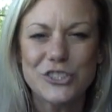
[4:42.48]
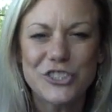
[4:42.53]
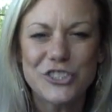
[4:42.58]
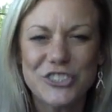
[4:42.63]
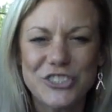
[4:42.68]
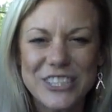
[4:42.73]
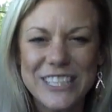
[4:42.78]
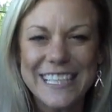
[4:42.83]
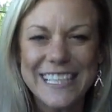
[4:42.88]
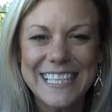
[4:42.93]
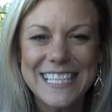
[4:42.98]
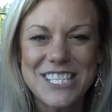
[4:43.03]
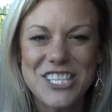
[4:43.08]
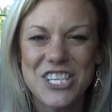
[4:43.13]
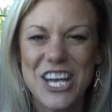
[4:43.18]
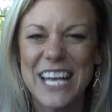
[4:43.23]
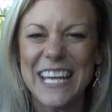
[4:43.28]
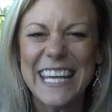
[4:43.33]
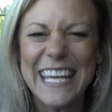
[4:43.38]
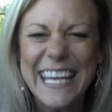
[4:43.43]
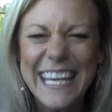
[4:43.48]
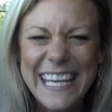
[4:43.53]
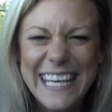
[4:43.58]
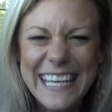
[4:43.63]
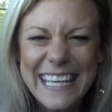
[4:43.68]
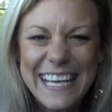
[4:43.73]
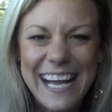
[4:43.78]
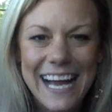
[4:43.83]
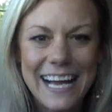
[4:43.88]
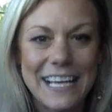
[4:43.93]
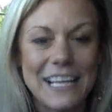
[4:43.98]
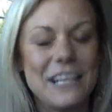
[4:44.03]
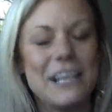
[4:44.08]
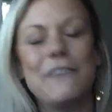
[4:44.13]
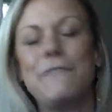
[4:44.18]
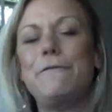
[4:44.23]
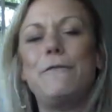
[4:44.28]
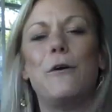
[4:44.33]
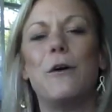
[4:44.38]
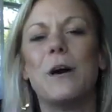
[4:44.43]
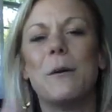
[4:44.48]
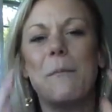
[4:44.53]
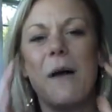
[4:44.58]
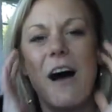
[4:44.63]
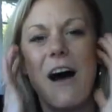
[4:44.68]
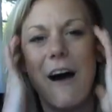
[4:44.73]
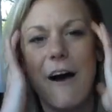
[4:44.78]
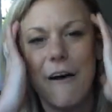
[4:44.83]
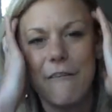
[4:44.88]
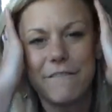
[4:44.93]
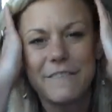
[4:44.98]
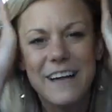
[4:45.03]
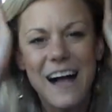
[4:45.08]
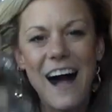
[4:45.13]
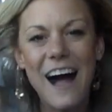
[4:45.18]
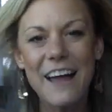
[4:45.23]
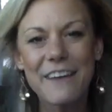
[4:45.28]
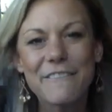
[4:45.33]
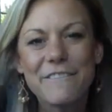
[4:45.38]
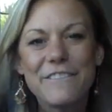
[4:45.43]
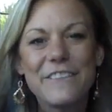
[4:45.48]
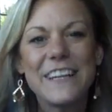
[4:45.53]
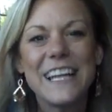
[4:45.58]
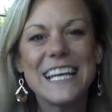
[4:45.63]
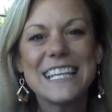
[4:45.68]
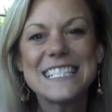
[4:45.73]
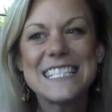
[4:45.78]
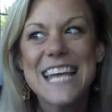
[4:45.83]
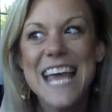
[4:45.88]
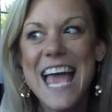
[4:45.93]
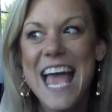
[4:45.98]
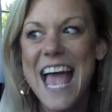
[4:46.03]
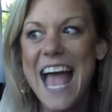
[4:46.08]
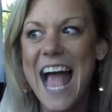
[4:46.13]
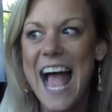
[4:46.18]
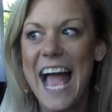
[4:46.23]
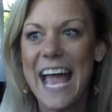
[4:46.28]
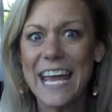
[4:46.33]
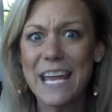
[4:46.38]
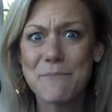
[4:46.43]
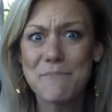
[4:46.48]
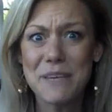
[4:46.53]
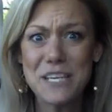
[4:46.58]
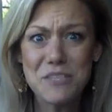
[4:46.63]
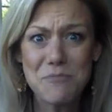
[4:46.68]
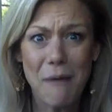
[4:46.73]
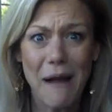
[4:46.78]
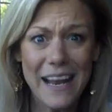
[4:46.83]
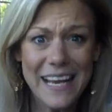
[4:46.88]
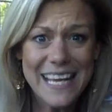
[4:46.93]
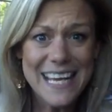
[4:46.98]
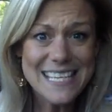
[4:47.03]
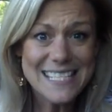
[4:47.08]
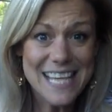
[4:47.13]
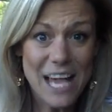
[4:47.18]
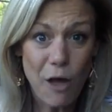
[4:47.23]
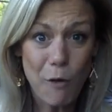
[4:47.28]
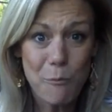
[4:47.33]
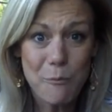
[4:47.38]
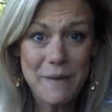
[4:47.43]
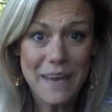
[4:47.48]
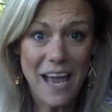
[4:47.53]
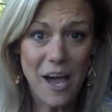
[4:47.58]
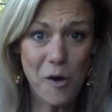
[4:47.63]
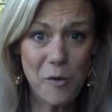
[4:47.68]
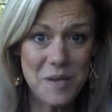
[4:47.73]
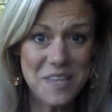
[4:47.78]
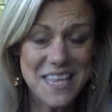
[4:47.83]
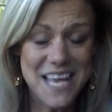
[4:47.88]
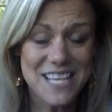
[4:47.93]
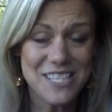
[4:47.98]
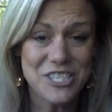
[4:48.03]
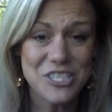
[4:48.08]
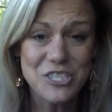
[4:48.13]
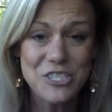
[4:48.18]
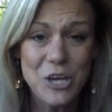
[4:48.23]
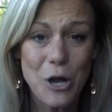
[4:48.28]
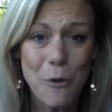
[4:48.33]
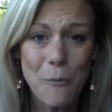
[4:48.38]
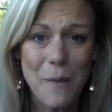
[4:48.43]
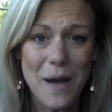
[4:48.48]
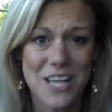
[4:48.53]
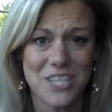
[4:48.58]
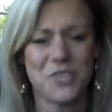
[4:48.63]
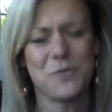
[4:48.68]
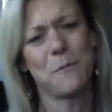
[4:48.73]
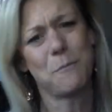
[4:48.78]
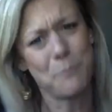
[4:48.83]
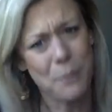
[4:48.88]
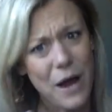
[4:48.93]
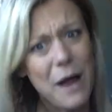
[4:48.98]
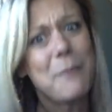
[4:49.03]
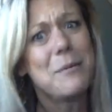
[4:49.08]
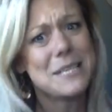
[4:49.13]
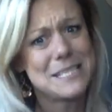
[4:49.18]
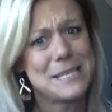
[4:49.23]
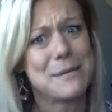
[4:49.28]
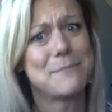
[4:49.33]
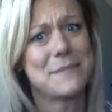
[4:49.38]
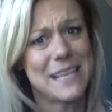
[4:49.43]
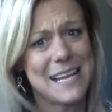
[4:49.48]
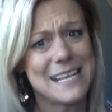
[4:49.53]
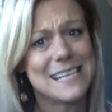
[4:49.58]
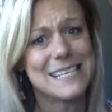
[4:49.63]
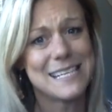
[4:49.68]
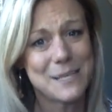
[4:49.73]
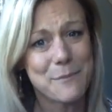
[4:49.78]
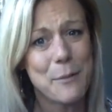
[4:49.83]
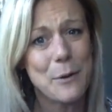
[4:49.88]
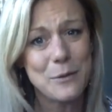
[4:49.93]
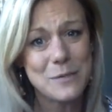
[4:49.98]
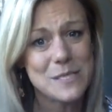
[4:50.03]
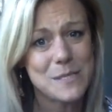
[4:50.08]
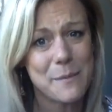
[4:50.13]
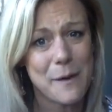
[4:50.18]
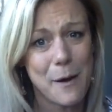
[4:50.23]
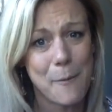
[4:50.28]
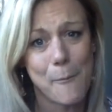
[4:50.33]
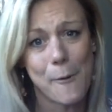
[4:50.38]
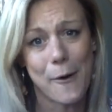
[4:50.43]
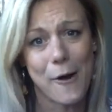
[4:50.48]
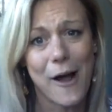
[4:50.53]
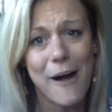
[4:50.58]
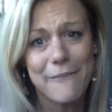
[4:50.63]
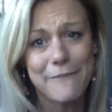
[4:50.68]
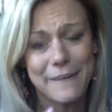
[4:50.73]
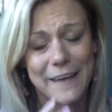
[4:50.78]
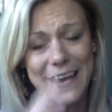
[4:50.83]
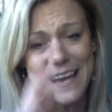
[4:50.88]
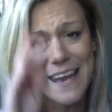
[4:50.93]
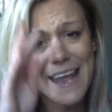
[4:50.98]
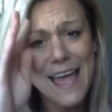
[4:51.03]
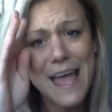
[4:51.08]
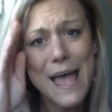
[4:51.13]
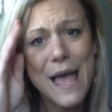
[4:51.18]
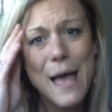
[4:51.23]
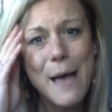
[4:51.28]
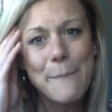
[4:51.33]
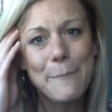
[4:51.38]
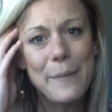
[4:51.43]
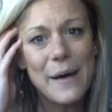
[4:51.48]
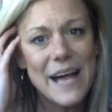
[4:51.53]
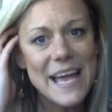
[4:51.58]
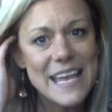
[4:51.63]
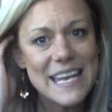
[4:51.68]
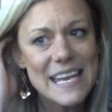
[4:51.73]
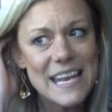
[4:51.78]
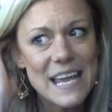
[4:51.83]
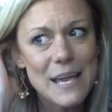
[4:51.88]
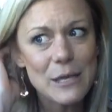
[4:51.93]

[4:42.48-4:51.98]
cringe at any kind of form of conflict. And Beachbody has helped me out with that so much. Probably something I need to post about more often. But,